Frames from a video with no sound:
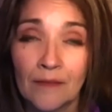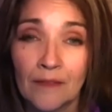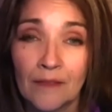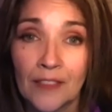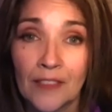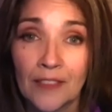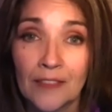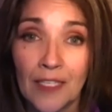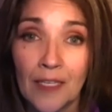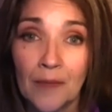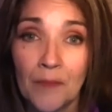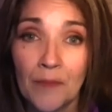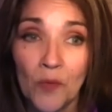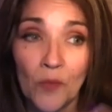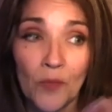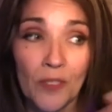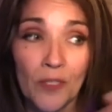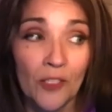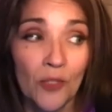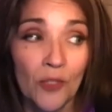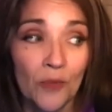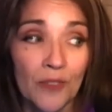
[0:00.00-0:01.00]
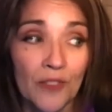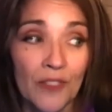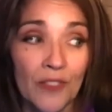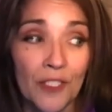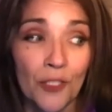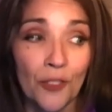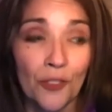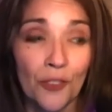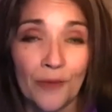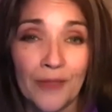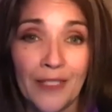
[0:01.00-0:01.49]
because I'm the one who is
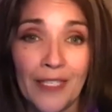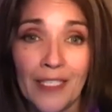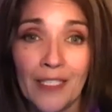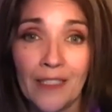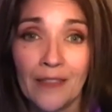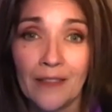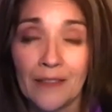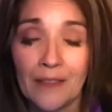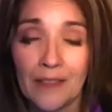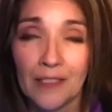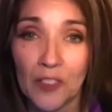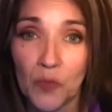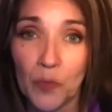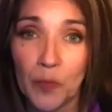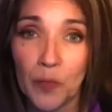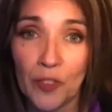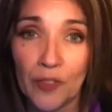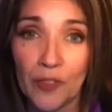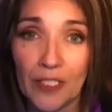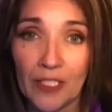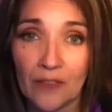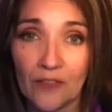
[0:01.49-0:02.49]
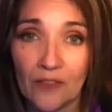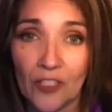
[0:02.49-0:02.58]
here creating this experience.